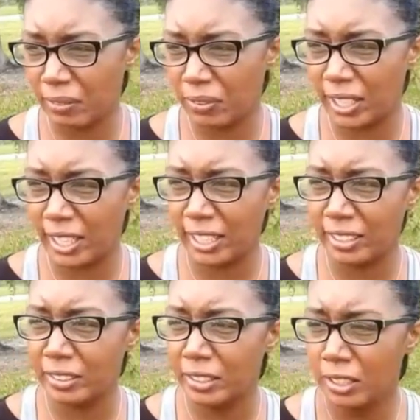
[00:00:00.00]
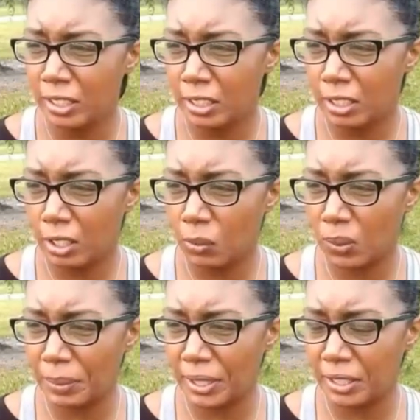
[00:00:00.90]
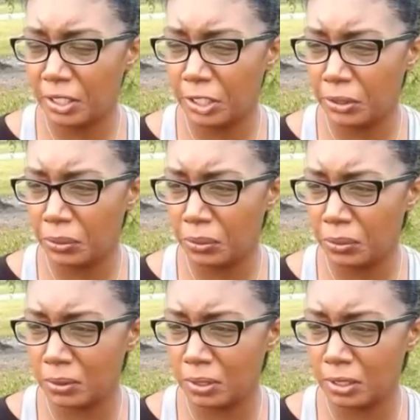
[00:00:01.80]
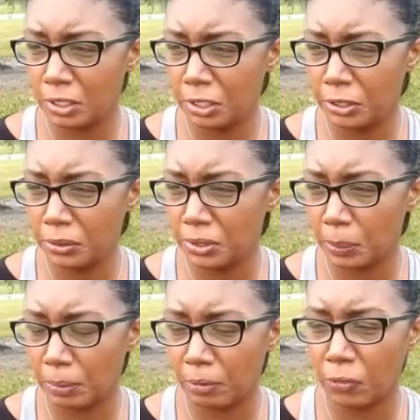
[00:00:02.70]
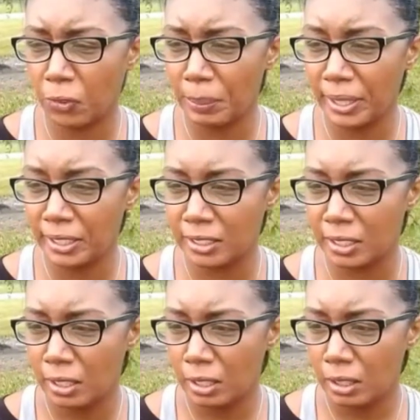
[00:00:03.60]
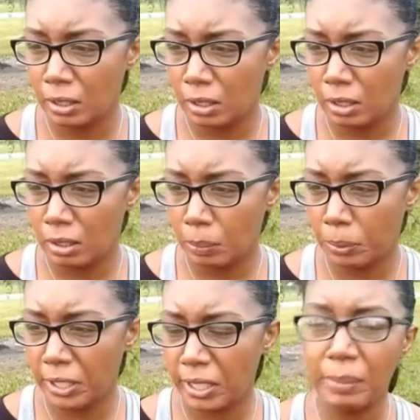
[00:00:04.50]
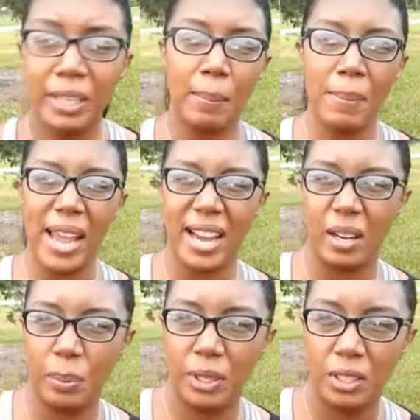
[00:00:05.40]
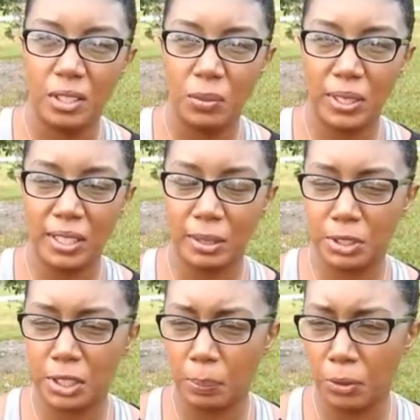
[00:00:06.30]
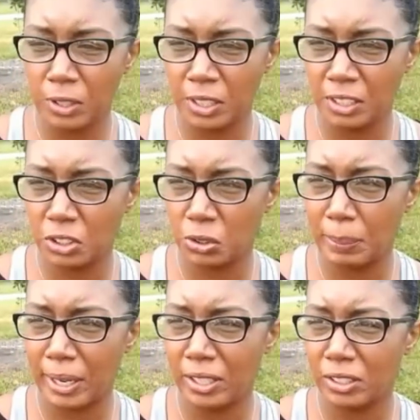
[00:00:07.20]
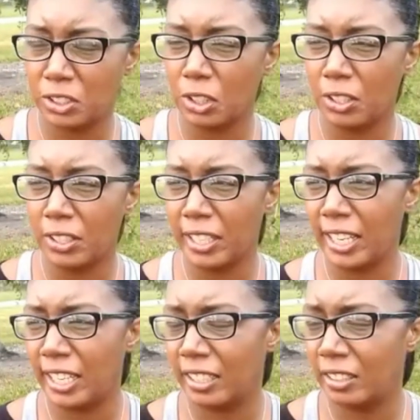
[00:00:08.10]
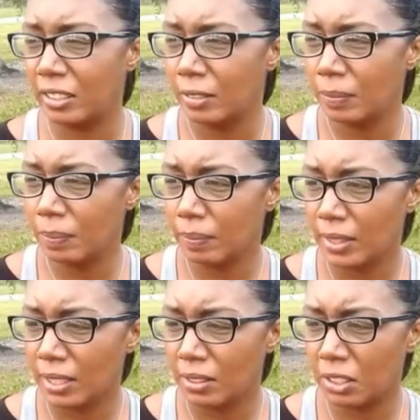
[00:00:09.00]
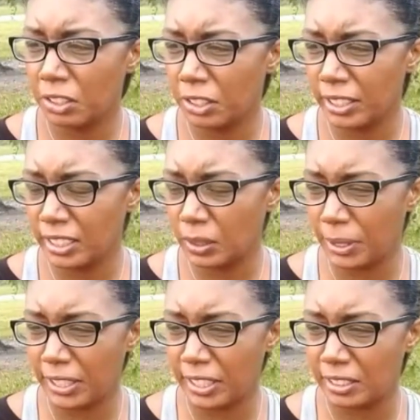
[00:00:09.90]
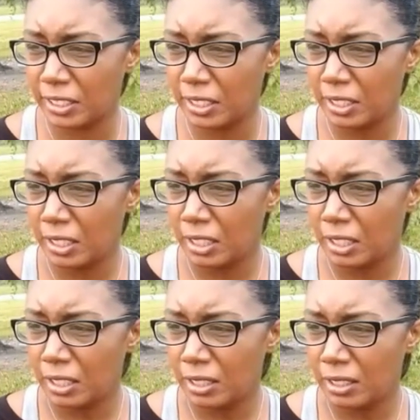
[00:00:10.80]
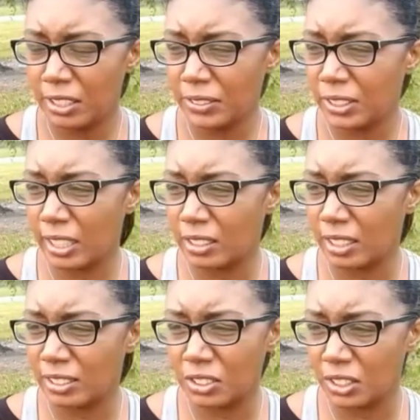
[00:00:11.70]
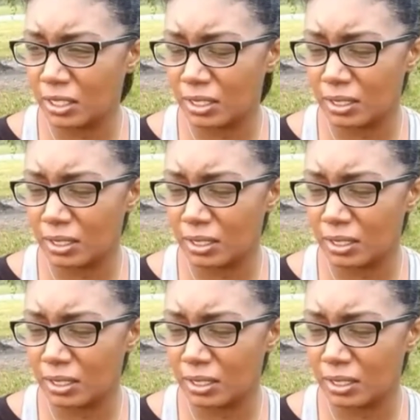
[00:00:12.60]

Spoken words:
wife and a woman whose performance put him on the map when it comes to the porn industry by her starring in the Hooker Experience. You know, it's